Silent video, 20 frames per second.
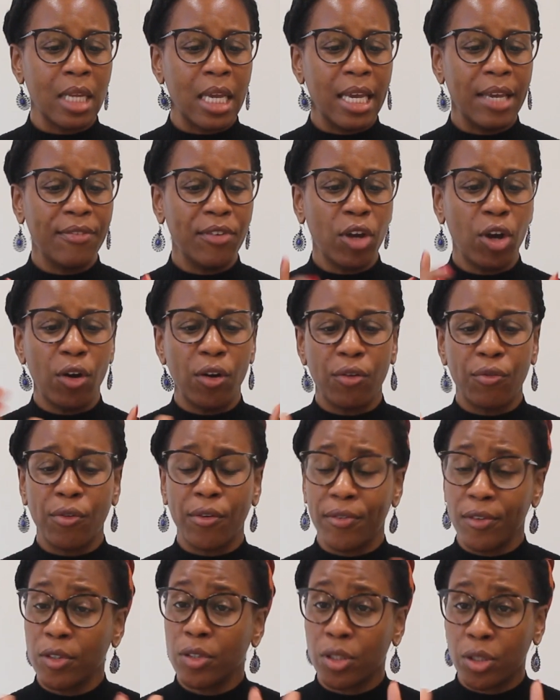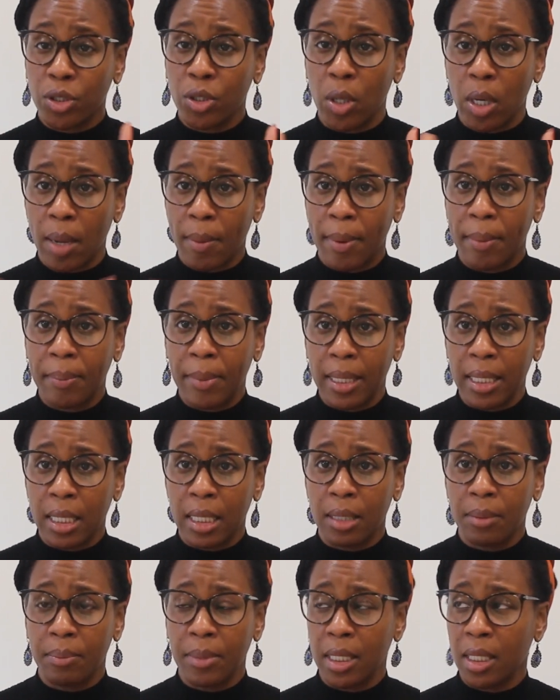if you're refusing to talk about
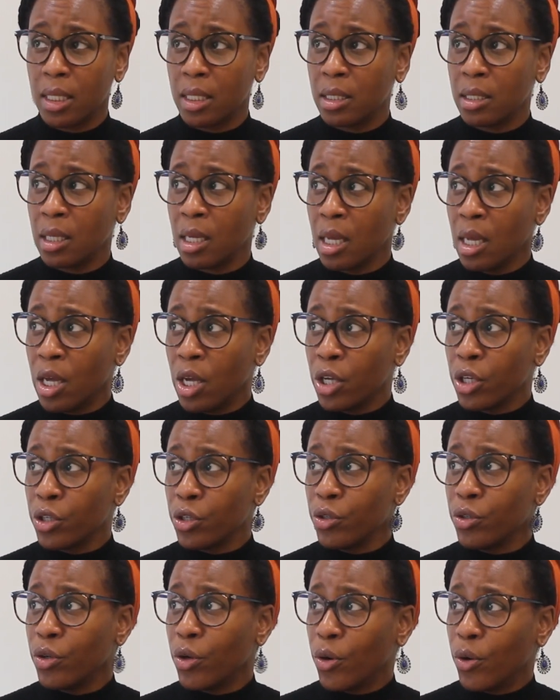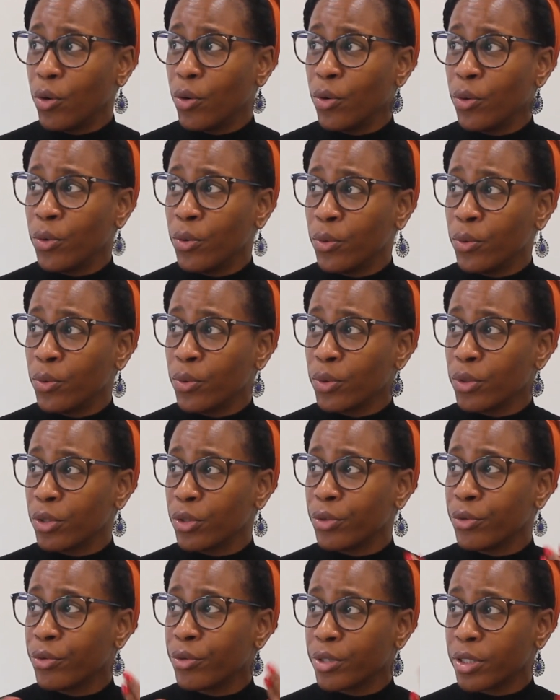money, meaning you know
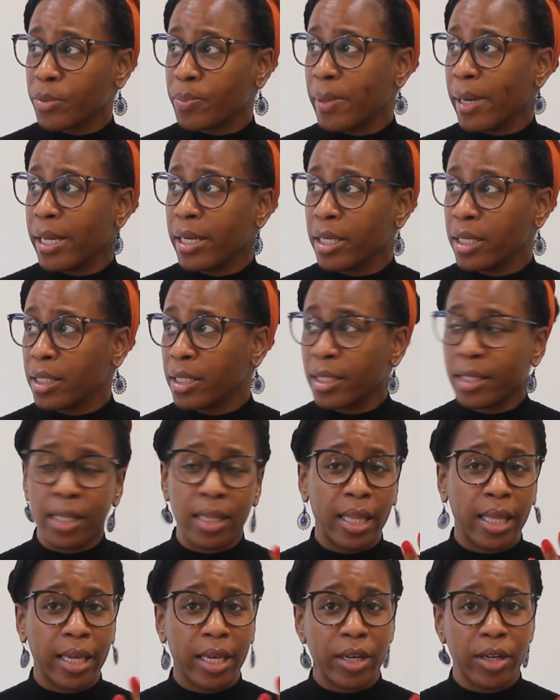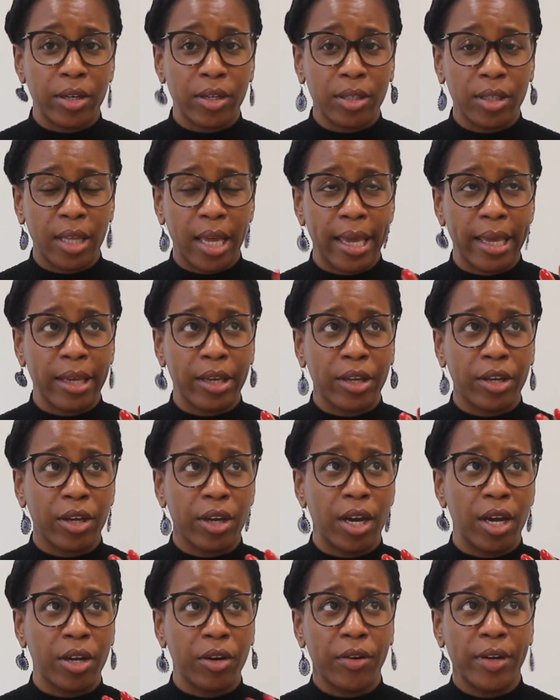you're spending like
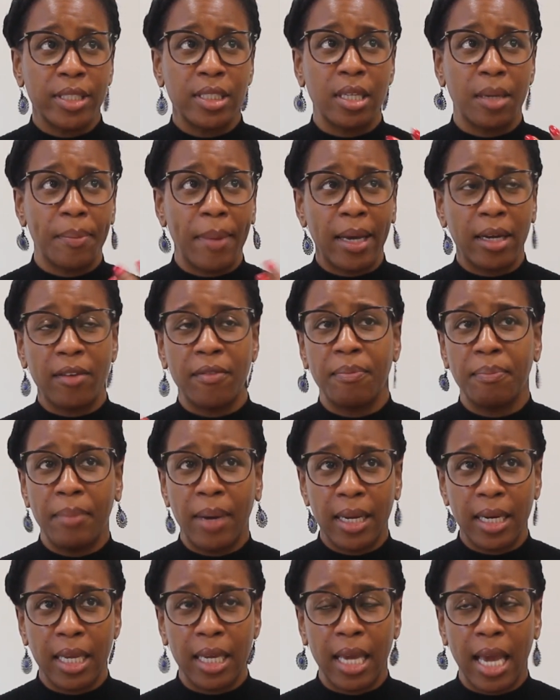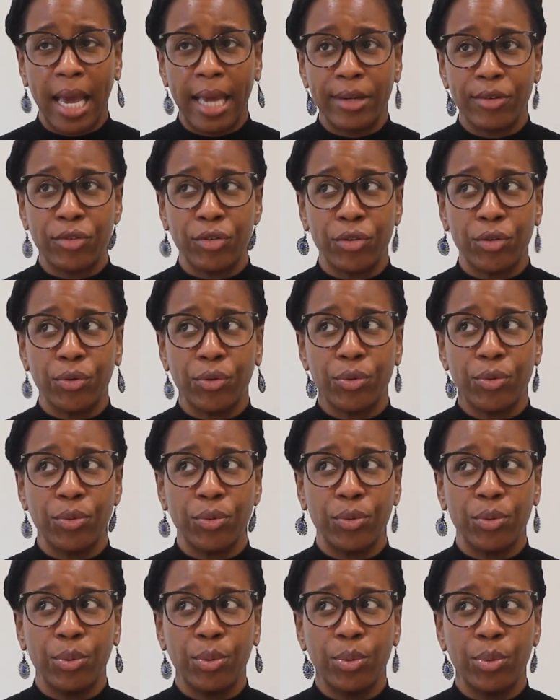a crazy amount of money and
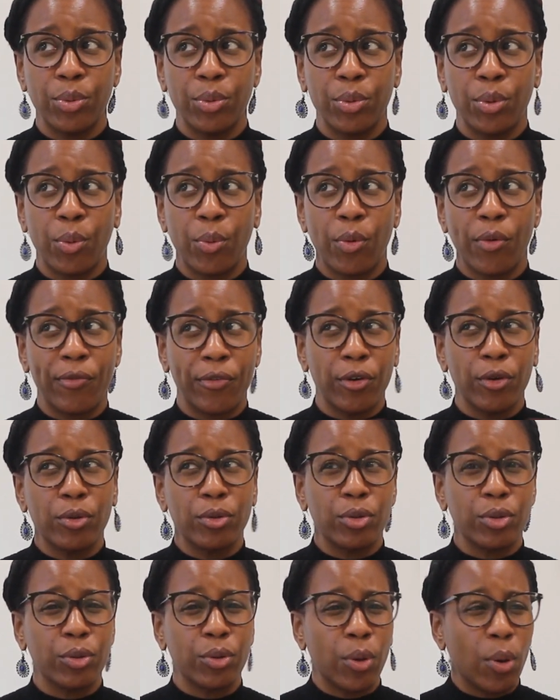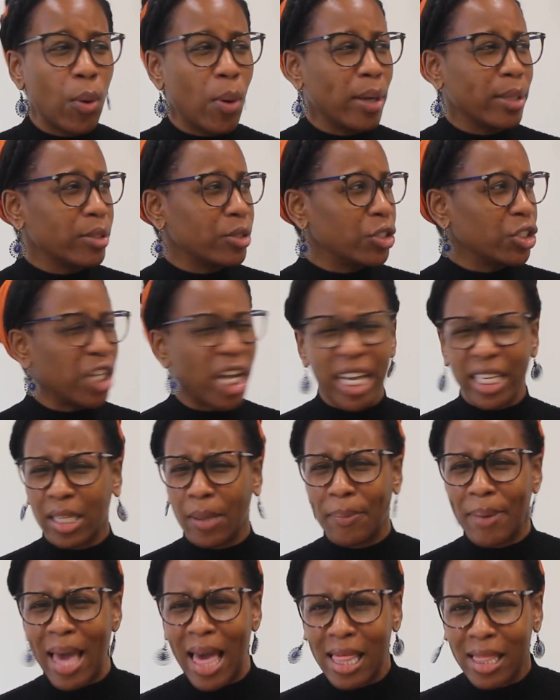you refuse to go and check
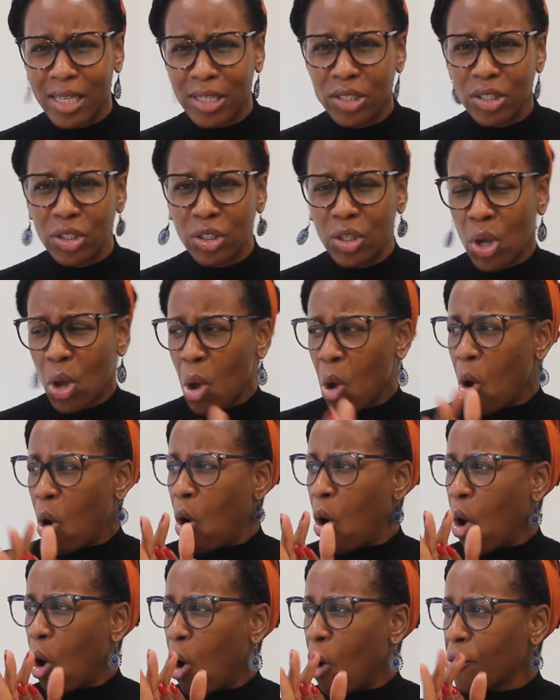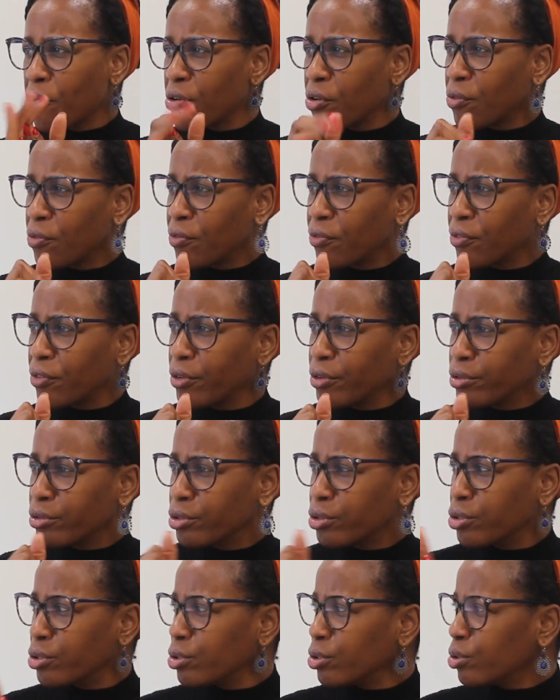the balance, or you refuse
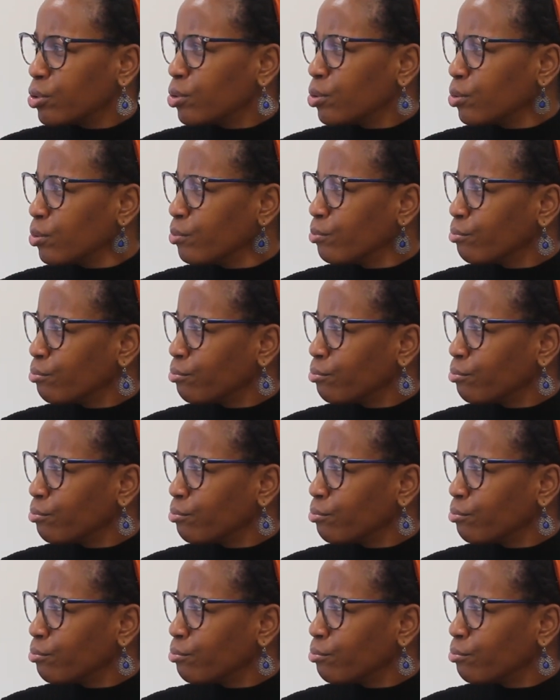to